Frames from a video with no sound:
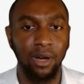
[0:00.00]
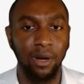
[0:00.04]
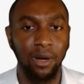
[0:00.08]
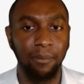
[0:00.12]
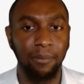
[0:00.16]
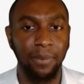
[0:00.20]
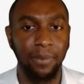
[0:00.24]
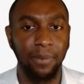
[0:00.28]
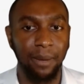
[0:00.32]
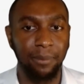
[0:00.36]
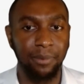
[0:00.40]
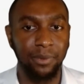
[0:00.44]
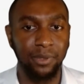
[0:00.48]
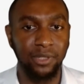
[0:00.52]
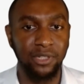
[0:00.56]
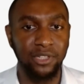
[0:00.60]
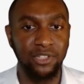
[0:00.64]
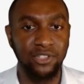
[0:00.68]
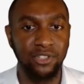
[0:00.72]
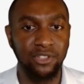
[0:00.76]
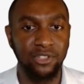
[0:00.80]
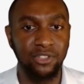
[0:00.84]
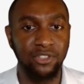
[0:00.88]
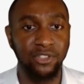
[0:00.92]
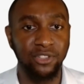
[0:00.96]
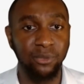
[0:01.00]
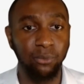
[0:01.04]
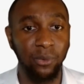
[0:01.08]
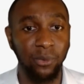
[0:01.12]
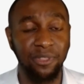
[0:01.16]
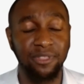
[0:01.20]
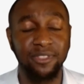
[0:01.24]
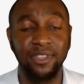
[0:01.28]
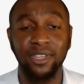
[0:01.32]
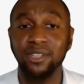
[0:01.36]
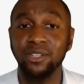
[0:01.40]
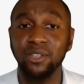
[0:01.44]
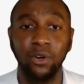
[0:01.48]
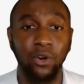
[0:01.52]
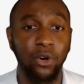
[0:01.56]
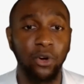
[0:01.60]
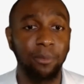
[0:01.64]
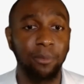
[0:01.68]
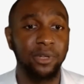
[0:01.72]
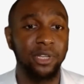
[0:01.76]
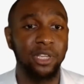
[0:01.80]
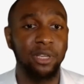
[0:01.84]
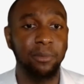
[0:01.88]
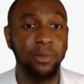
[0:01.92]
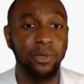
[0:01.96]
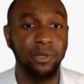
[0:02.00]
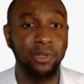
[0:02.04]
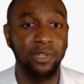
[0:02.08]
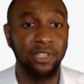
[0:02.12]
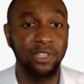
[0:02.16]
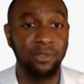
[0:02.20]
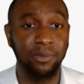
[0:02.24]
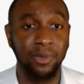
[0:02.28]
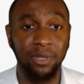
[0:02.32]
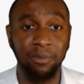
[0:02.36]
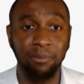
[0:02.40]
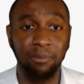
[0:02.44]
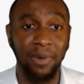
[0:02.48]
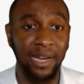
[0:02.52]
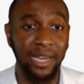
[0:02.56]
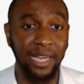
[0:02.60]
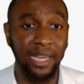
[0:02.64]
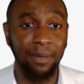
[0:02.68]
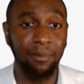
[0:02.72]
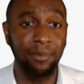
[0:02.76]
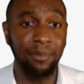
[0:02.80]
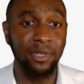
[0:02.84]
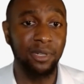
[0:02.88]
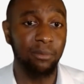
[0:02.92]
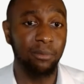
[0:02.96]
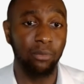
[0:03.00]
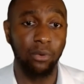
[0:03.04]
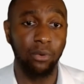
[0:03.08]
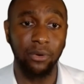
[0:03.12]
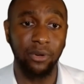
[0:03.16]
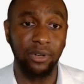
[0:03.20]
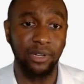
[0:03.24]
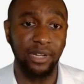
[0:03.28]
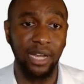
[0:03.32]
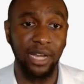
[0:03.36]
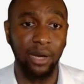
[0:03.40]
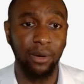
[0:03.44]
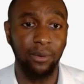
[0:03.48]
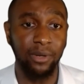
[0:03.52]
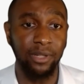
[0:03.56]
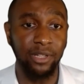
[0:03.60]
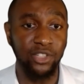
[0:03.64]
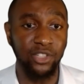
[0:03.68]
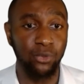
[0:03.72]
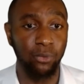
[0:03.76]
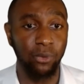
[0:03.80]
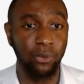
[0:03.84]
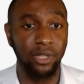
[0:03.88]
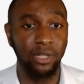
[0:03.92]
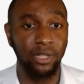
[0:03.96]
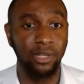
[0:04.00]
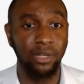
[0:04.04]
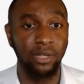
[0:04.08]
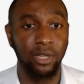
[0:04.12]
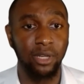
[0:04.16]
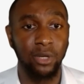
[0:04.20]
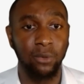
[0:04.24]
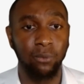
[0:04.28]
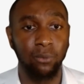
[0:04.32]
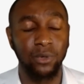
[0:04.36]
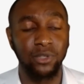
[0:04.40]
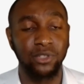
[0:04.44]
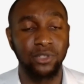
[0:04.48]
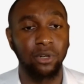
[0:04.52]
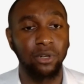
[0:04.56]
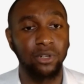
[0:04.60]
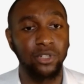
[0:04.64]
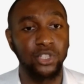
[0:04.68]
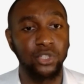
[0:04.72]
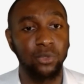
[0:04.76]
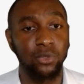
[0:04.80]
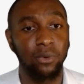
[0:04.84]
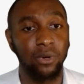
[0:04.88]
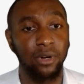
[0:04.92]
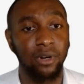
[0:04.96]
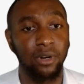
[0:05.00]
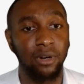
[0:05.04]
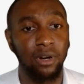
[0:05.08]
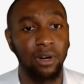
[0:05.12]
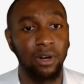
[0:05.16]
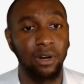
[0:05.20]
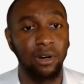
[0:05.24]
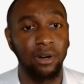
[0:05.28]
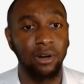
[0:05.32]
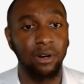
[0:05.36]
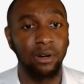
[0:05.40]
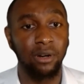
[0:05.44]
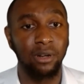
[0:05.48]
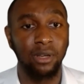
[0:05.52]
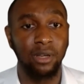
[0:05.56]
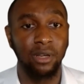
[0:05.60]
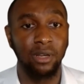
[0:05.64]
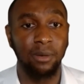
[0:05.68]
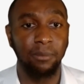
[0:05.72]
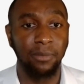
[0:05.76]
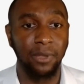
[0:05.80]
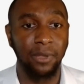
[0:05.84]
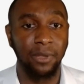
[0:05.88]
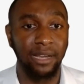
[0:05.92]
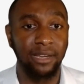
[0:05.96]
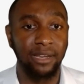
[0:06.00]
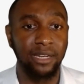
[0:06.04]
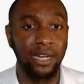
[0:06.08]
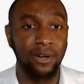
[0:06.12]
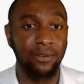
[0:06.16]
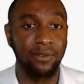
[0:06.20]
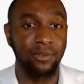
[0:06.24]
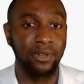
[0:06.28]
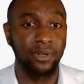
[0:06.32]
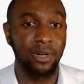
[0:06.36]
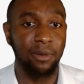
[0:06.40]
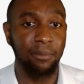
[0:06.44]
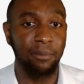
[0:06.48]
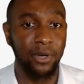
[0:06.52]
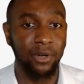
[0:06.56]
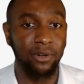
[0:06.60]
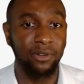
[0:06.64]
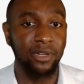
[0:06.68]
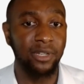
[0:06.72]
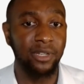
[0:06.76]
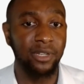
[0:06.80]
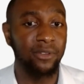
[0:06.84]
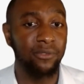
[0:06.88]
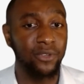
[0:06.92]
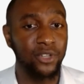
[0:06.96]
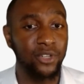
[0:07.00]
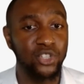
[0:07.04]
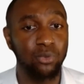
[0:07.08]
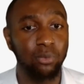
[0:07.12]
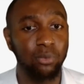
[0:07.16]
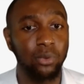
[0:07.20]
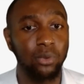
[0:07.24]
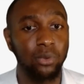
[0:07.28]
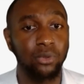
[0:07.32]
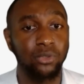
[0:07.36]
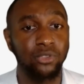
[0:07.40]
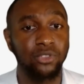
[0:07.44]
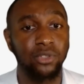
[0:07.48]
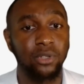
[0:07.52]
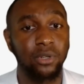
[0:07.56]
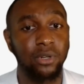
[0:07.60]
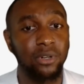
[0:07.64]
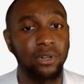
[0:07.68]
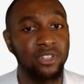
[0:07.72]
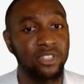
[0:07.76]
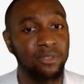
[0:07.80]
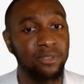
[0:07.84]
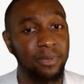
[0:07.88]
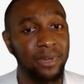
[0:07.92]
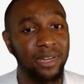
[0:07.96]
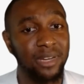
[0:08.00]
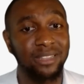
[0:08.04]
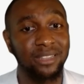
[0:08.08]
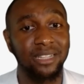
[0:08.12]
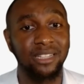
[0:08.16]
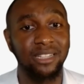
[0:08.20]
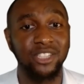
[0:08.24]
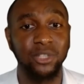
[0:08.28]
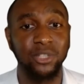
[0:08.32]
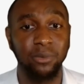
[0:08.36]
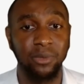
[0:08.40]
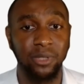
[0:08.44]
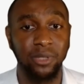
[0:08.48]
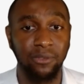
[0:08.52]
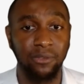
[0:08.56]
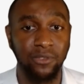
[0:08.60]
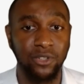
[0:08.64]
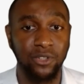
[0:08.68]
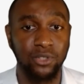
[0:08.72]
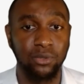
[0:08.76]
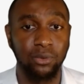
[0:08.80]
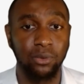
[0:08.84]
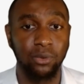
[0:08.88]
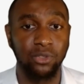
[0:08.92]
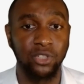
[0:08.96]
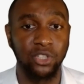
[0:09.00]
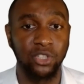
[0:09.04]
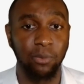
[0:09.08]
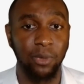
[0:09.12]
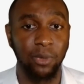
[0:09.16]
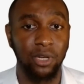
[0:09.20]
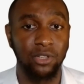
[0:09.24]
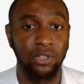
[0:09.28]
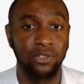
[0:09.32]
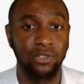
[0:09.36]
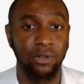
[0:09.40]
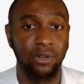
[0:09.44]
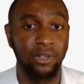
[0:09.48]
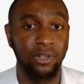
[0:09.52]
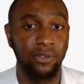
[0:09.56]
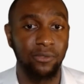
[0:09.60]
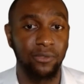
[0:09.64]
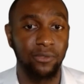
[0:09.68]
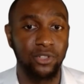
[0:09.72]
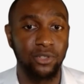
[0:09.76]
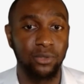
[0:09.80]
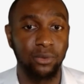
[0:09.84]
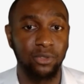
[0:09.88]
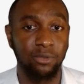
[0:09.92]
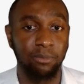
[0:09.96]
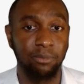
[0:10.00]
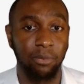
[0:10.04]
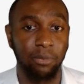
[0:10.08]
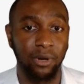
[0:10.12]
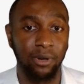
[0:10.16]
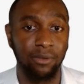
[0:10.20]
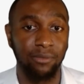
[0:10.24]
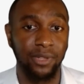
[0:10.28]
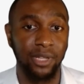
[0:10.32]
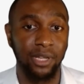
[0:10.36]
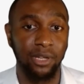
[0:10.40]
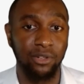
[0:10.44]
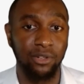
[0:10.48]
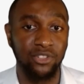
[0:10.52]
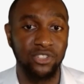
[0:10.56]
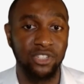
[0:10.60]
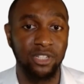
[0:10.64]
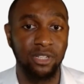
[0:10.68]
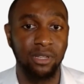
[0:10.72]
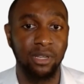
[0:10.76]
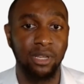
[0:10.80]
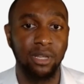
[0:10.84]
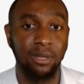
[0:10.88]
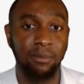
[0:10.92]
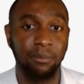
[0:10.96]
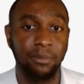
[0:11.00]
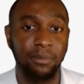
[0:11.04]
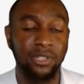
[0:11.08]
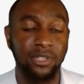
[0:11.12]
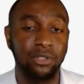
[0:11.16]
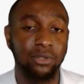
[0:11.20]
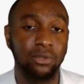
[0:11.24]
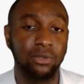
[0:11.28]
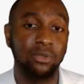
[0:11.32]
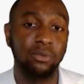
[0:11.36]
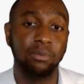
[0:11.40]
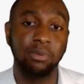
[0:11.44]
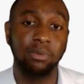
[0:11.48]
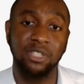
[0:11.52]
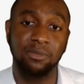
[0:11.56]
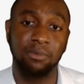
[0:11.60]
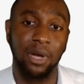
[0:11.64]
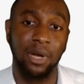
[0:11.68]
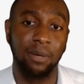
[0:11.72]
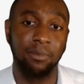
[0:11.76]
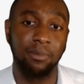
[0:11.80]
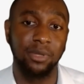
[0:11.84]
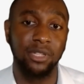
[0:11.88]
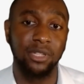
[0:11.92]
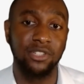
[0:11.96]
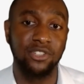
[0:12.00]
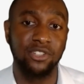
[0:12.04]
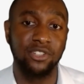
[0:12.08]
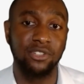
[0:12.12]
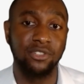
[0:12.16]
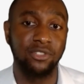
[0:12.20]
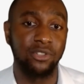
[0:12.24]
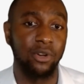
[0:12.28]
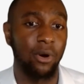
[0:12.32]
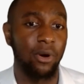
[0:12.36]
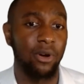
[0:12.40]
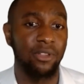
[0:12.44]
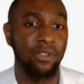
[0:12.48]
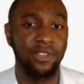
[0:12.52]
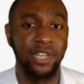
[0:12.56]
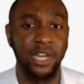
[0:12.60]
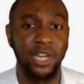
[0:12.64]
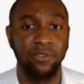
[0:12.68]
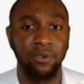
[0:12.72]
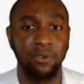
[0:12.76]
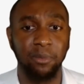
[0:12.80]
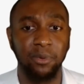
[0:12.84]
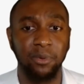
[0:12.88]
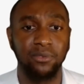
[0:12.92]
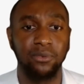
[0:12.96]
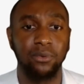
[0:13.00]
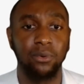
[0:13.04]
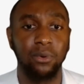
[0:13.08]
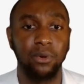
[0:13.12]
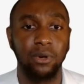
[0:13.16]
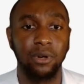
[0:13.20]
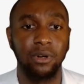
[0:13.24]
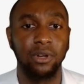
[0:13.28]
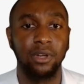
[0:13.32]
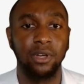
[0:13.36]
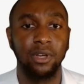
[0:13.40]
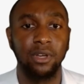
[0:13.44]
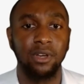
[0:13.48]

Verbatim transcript: populations within the urban communities in Miami and Broward County. It's really, we're talking to our Black and African American individuals, our Hispanic Latino individuals, as well as our individuals part of the LGBTQ plus populations, harder than ever before.